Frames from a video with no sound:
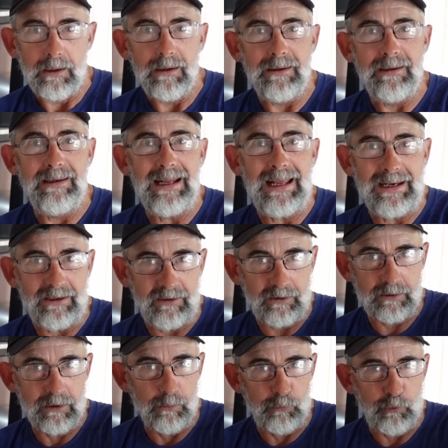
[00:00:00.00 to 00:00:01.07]
let it
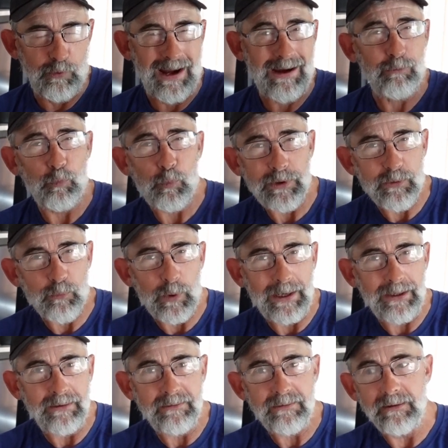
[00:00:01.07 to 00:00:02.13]
come around with the
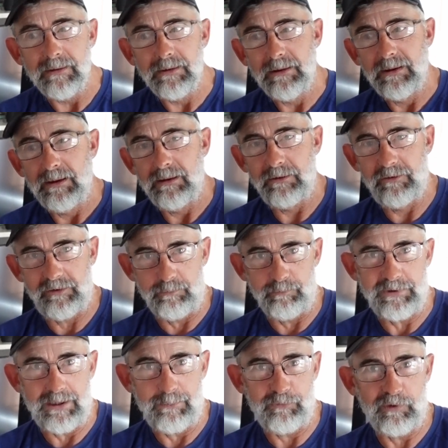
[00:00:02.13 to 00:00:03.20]
wind. And
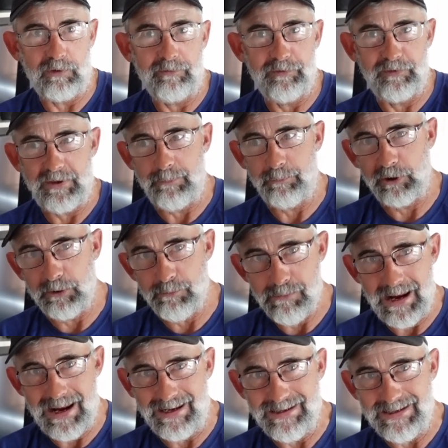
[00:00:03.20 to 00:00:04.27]
sometimes obviously I'm going to
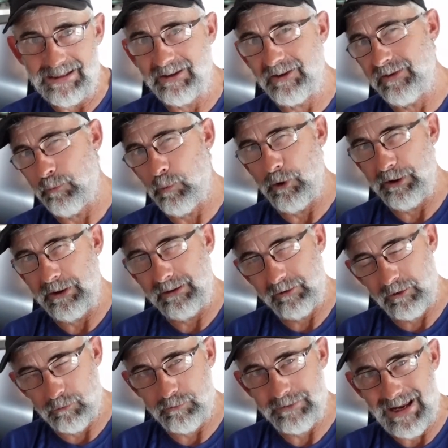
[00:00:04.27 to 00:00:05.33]
mend it because I want it to
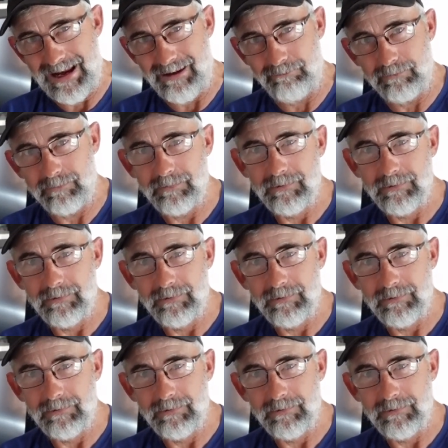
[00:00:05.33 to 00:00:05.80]
go down.